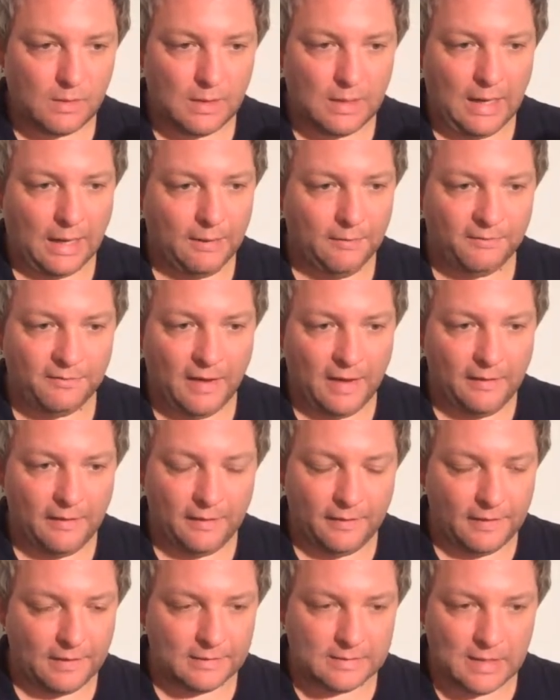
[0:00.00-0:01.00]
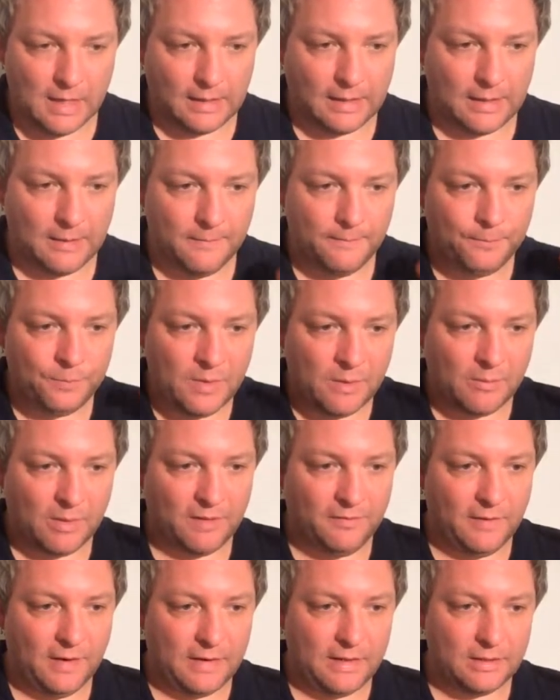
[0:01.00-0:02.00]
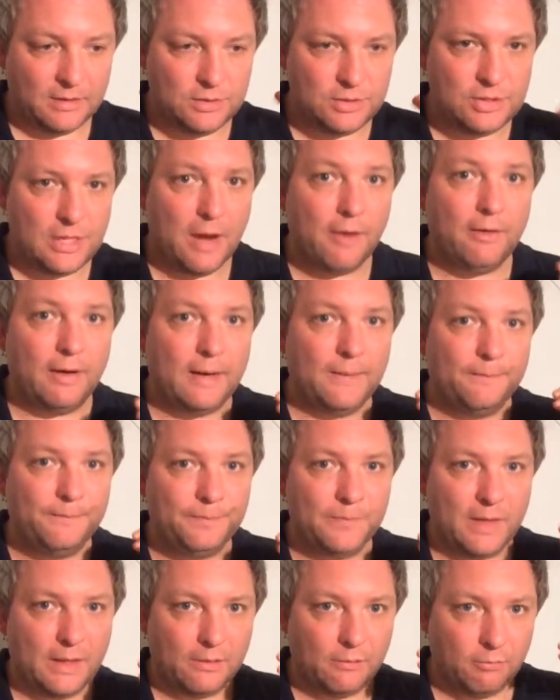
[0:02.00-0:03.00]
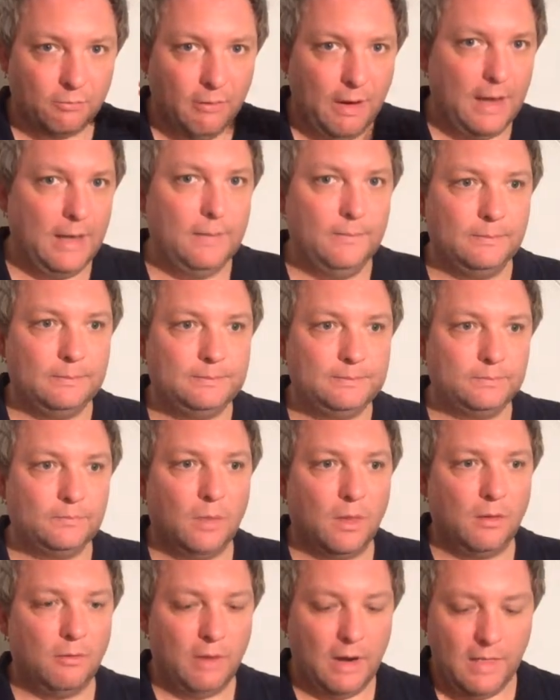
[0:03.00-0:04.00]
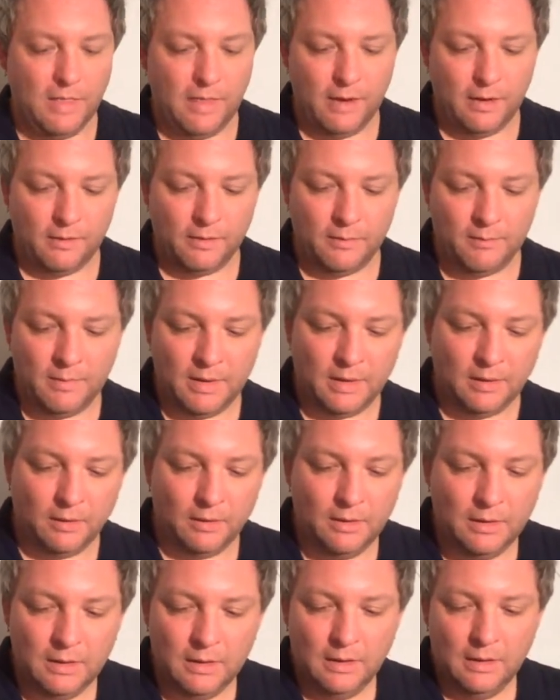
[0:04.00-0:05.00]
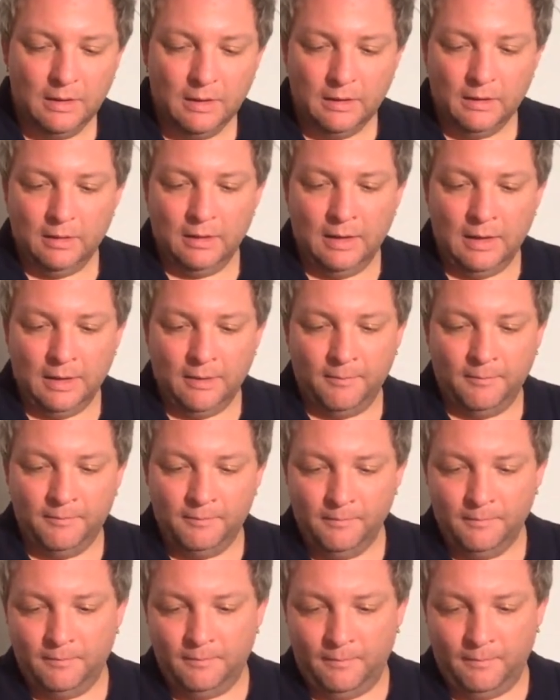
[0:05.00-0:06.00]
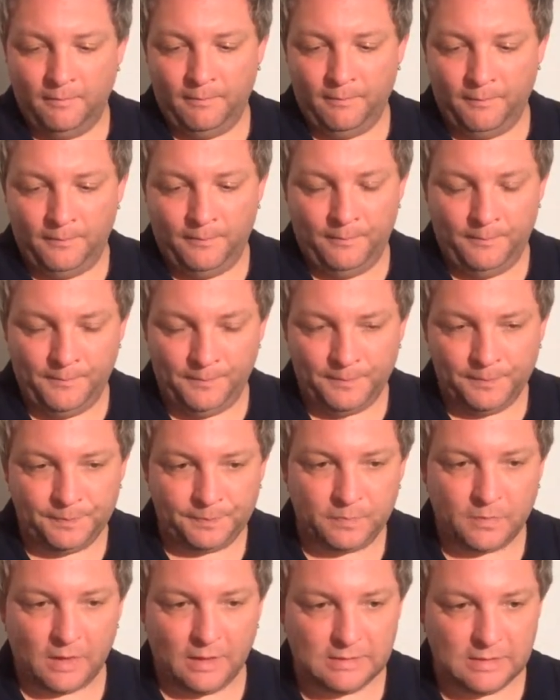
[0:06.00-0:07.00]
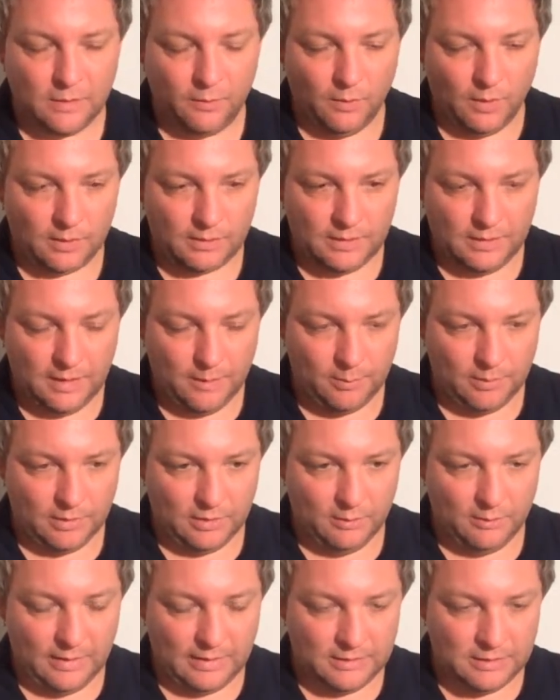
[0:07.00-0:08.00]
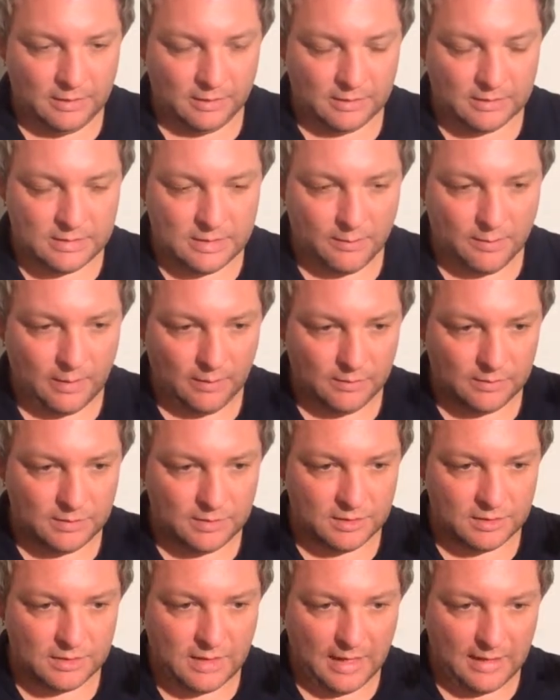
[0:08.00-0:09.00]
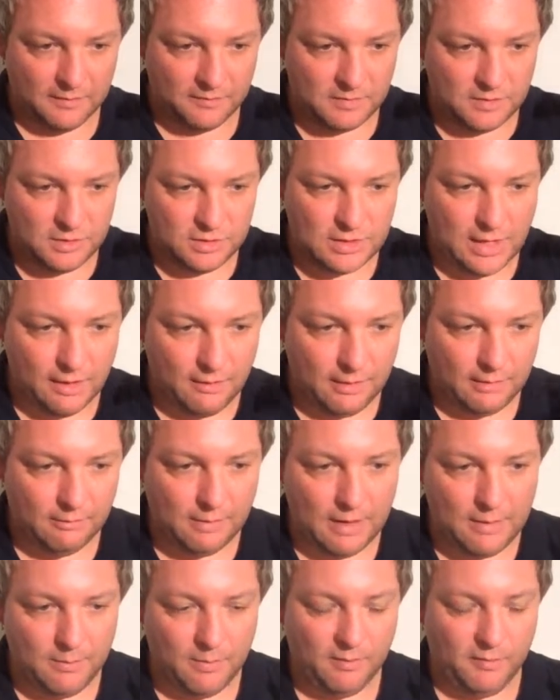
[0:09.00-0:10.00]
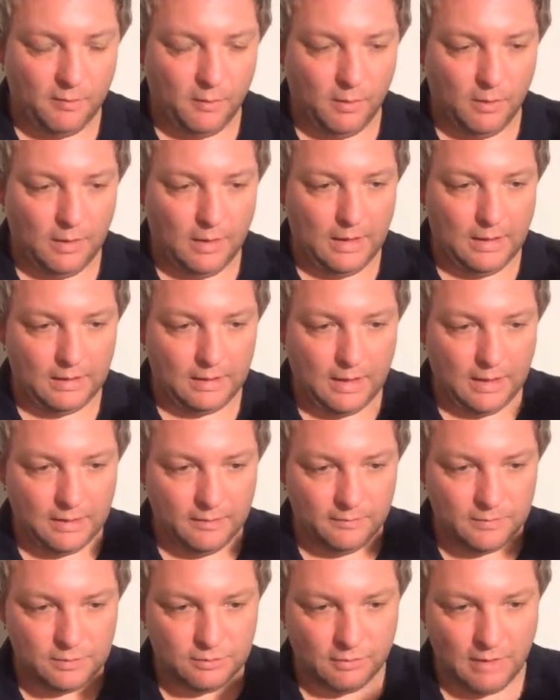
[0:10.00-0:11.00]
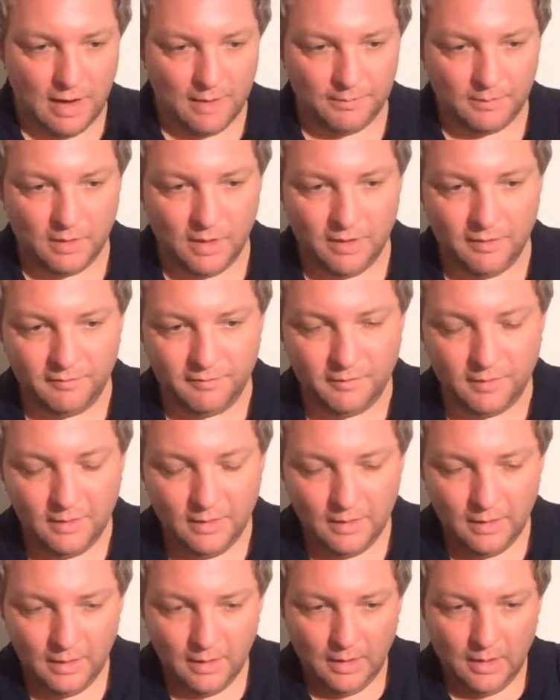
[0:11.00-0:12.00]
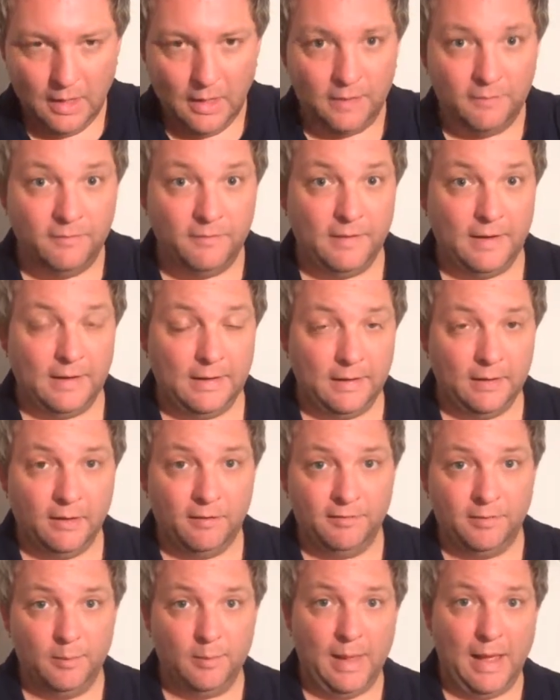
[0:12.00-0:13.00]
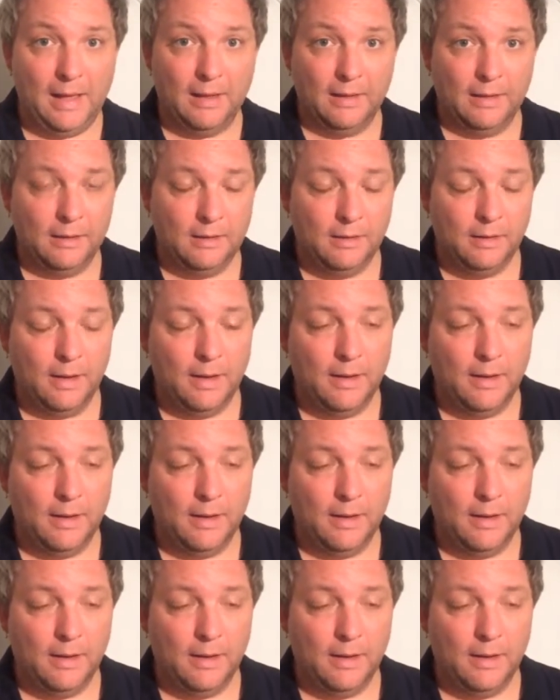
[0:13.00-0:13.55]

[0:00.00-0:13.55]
I don't find that it's honey, but I find it cherry, like right there in the middle. As I worked it up a little bit and took a sip, it was just kind of cherry right before it kind of dropped off and faded off the palate.